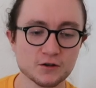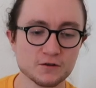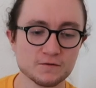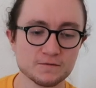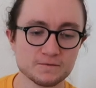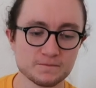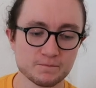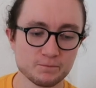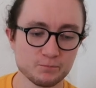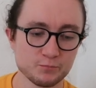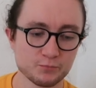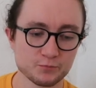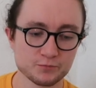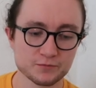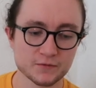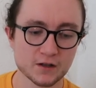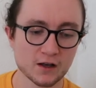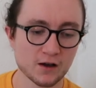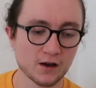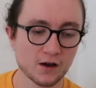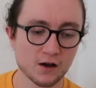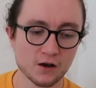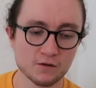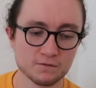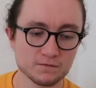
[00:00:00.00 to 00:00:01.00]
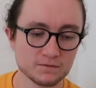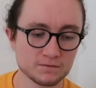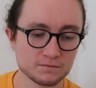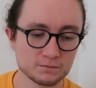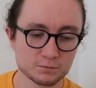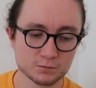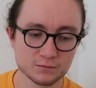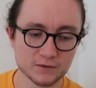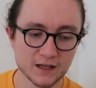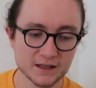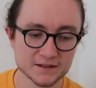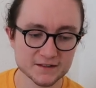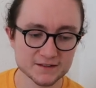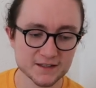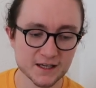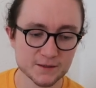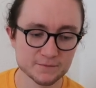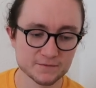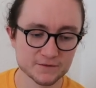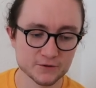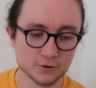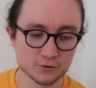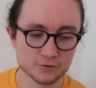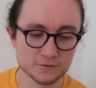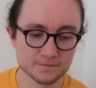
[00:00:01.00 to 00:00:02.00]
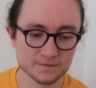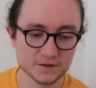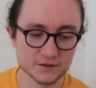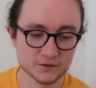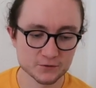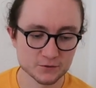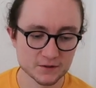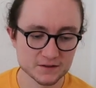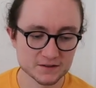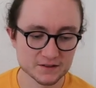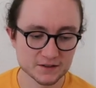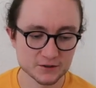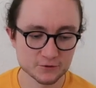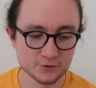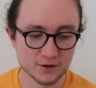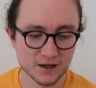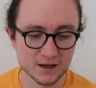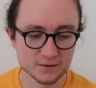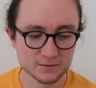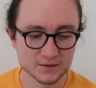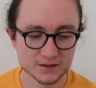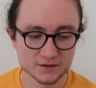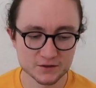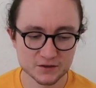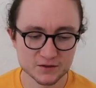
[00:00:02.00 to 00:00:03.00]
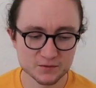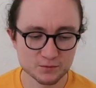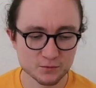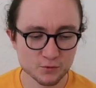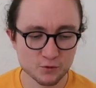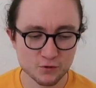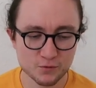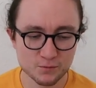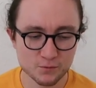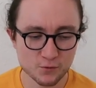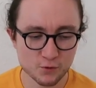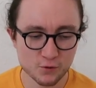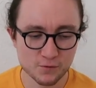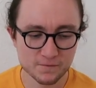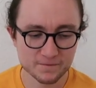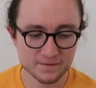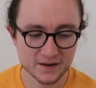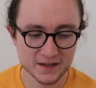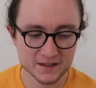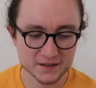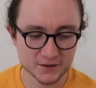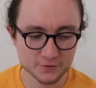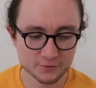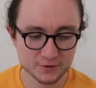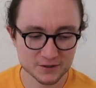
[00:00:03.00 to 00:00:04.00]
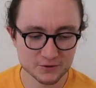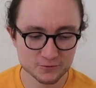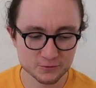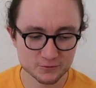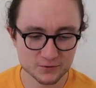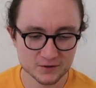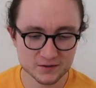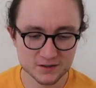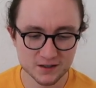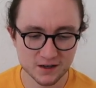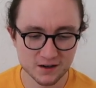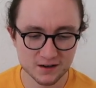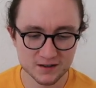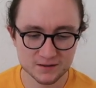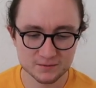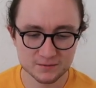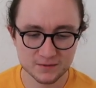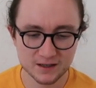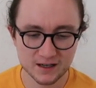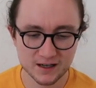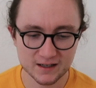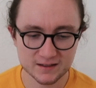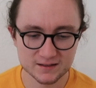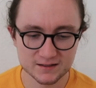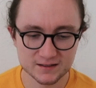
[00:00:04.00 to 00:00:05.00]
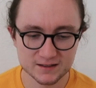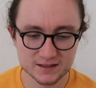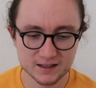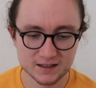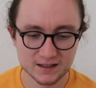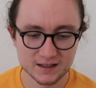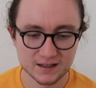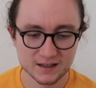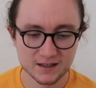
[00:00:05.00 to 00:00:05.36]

of of landscape photographers on Instagram, there's just more and more fakery all the time, and